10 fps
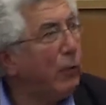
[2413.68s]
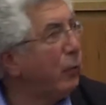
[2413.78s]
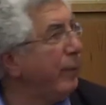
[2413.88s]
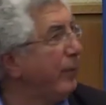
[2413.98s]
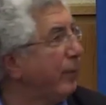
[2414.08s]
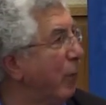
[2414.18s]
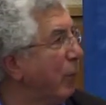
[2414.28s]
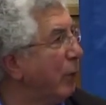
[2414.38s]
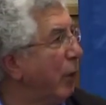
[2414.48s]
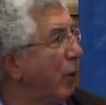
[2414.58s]

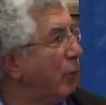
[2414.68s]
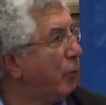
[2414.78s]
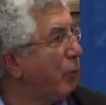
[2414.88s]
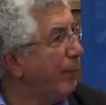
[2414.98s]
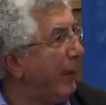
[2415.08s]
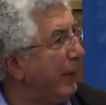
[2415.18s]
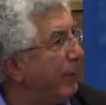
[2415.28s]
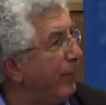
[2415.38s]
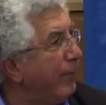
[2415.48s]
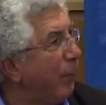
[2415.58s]
resort to
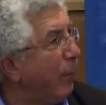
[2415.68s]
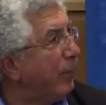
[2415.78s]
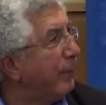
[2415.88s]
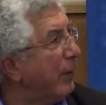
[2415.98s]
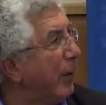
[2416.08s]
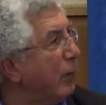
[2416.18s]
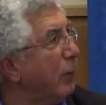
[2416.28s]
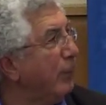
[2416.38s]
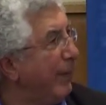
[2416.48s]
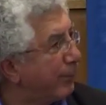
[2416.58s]
military force,
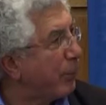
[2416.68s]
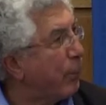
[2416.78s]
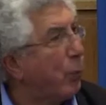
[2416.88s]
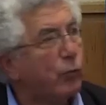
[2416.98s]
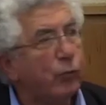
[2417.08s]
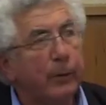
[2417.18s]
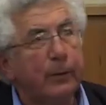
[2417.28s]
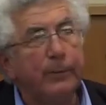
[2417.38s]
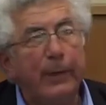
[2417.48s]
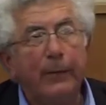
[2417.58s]
to
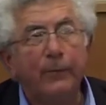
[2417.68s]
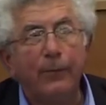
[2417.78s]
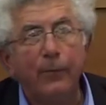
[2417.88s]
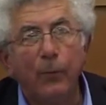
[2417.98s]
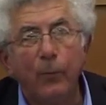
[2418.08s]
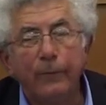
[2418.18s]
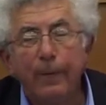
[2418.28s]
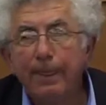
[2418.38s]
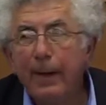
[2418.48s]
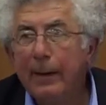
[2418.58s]
disproportionate military force,
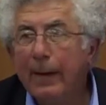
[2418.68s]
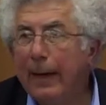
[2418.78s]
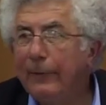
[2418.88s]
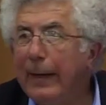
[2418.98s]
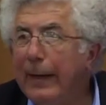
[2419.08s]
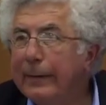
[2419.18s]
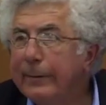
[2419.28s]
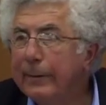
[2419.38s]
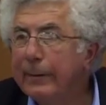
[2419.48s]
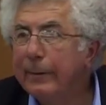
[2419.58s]
and
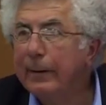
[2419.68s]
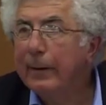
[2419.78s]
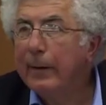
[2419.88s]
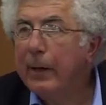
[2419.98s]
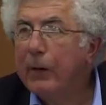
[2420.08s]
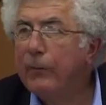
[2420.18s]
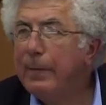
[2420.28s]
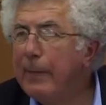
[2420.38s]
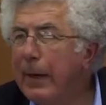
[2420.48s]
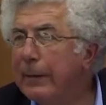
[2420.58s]
reluctant,
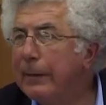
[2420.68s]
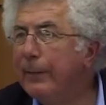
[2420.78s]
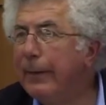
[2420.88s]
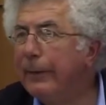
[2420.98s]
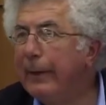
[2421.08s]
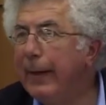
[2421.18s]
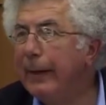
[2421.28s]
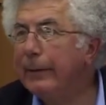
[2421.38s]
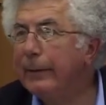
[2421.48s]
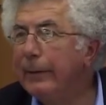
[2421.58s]
remarkably
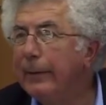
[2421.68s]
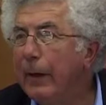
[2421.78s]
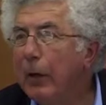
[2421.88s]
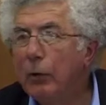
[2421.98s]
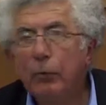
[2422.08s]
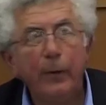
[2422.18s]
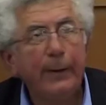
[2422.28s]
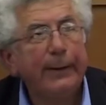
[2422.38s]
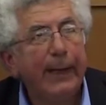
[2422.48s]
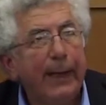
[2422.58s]
reluctant to
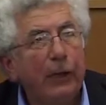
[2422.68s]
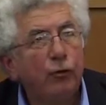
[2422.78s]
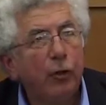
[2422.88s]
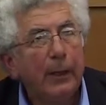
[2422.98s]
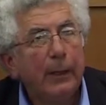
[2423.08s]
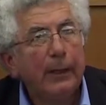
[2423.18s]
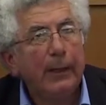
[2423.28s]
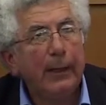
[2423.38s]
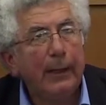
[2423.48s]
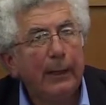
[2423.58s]
engage
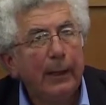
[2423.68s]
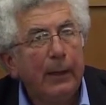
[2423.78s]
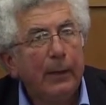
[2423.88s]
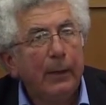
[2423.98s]
in